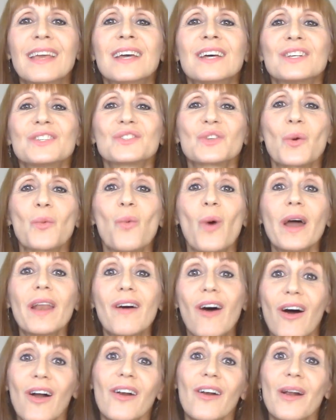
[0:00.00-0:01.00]
So, what
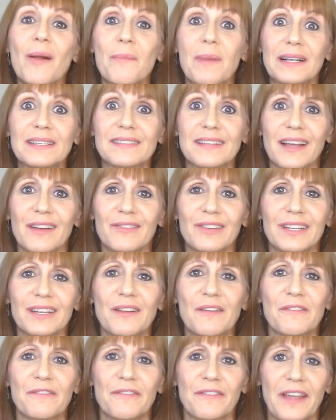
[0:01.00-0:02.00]
are my
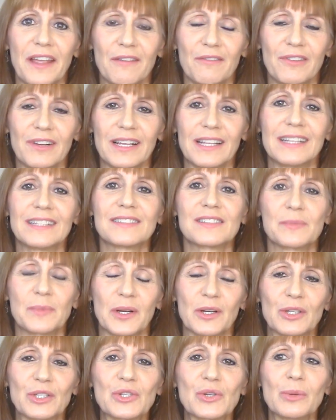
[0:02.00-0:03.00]
seven favorite
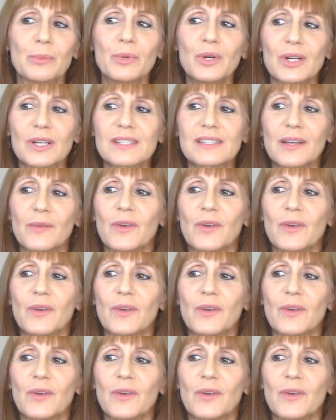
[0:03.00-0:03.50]
spiritual books?